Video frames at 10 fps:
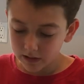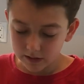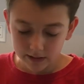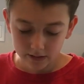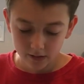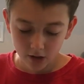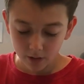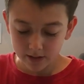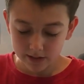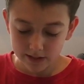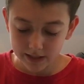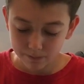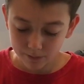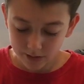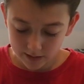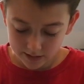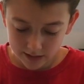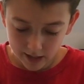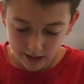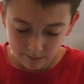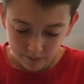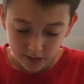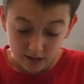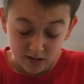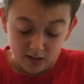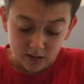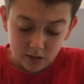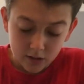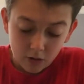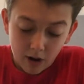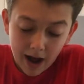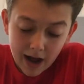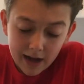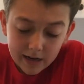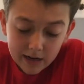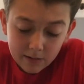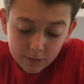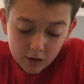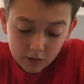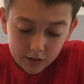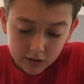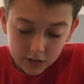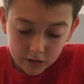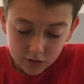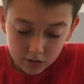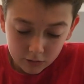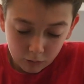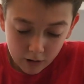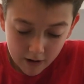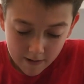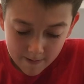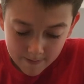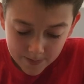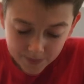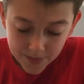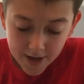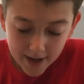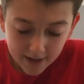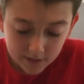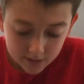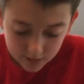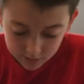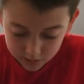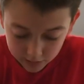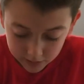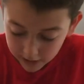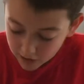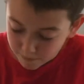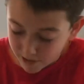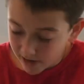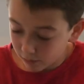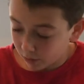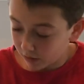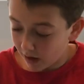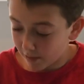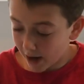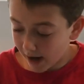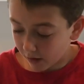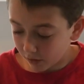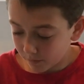didn't go as deep this time. So I am going to do this so then the pit will come out.